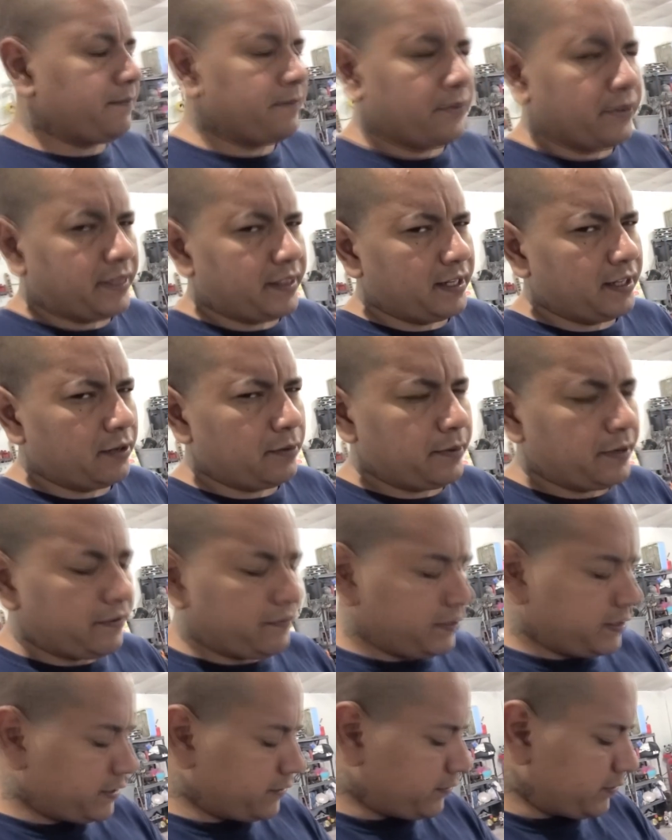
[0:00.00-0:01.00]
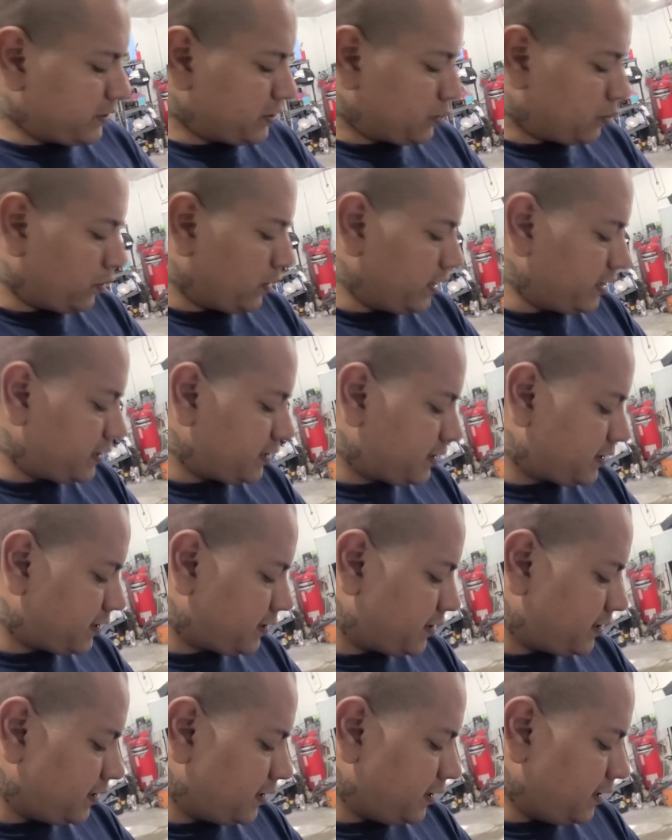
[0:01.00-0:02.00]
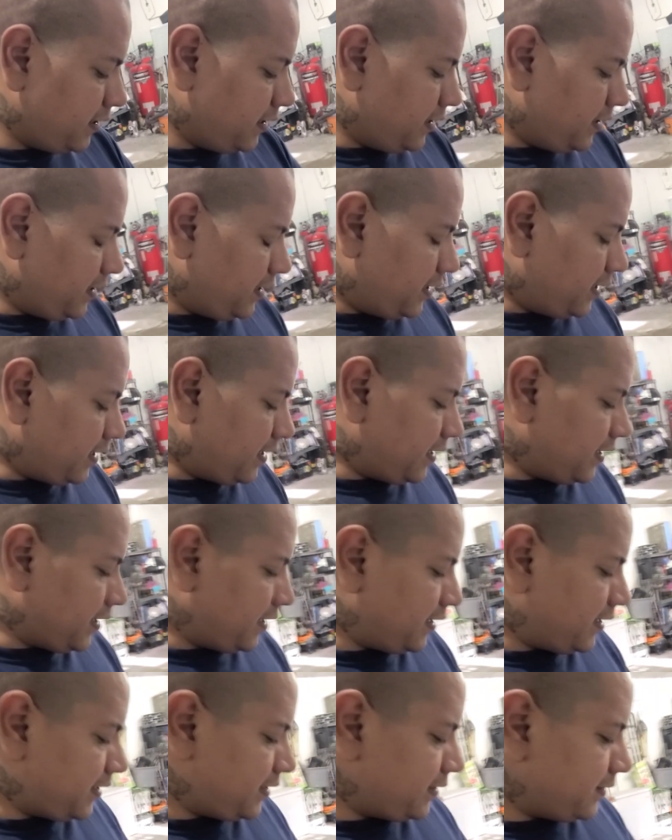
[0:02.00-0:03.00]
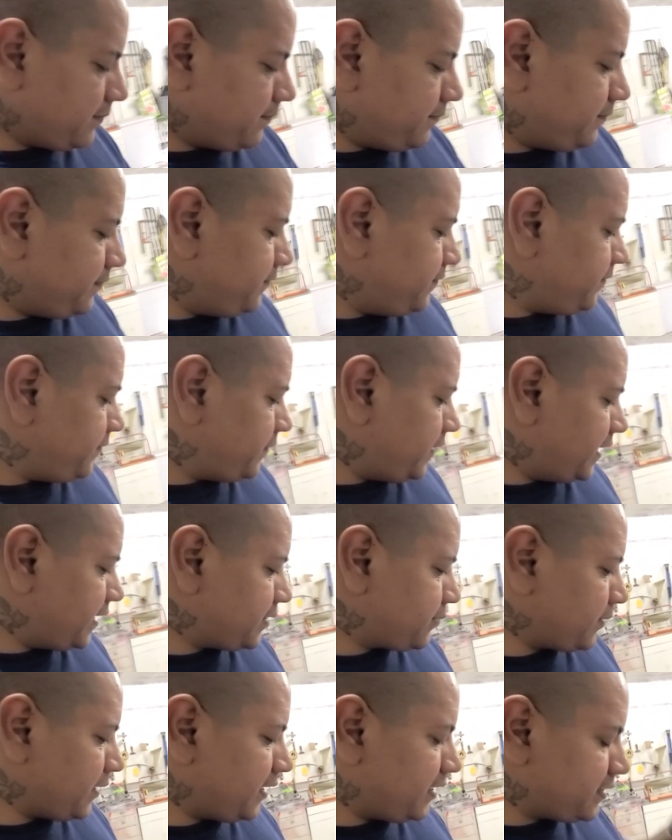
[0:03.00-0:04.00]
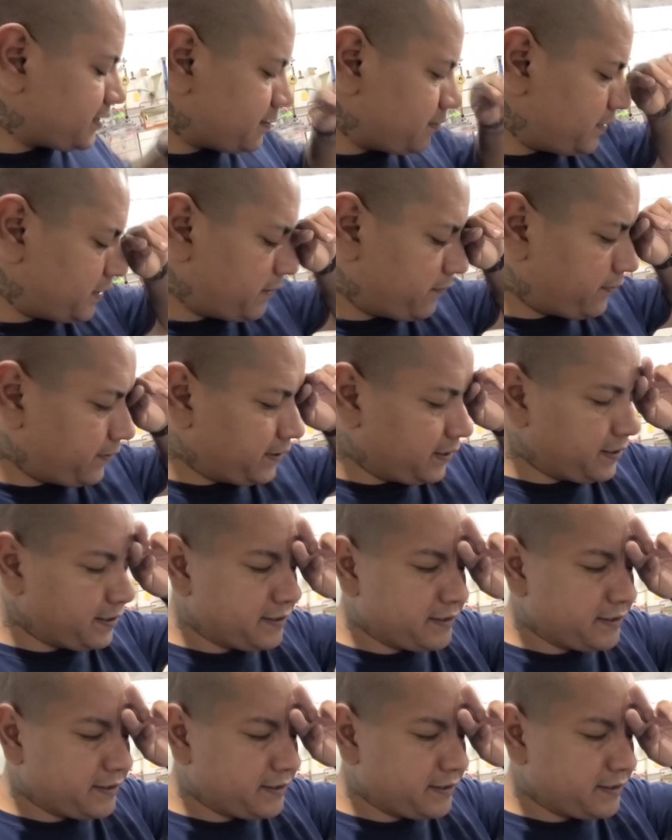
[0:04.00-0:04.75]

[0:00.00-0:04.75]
With a little bit of a different twist, as well as some different